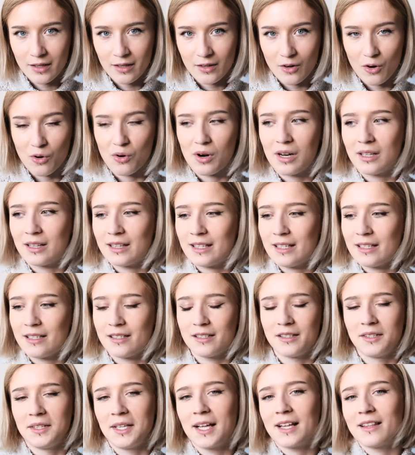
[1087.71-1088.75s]
or at
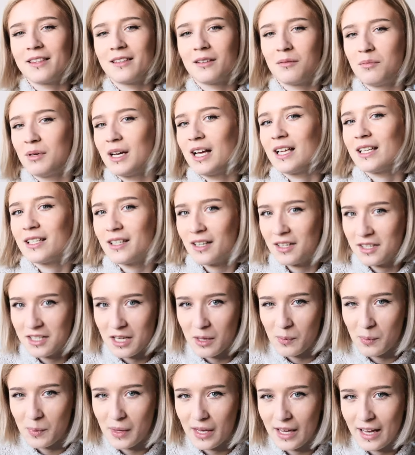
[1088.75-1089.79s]
least not the best at
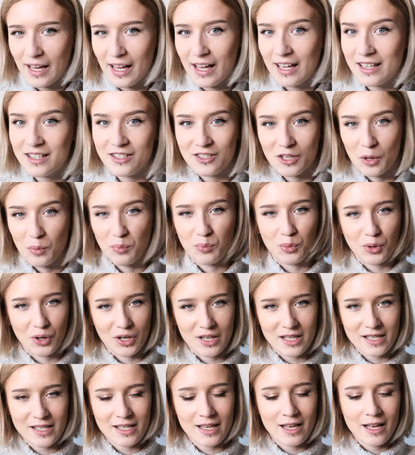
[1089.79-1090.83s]
something at some
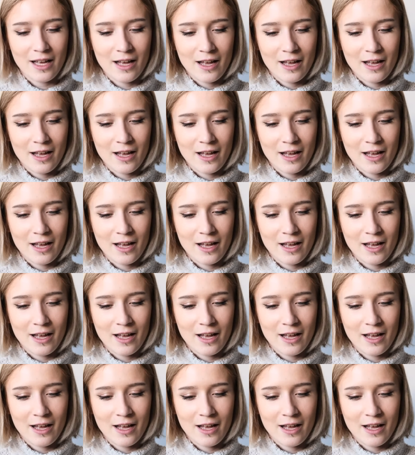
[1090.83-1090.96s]
point.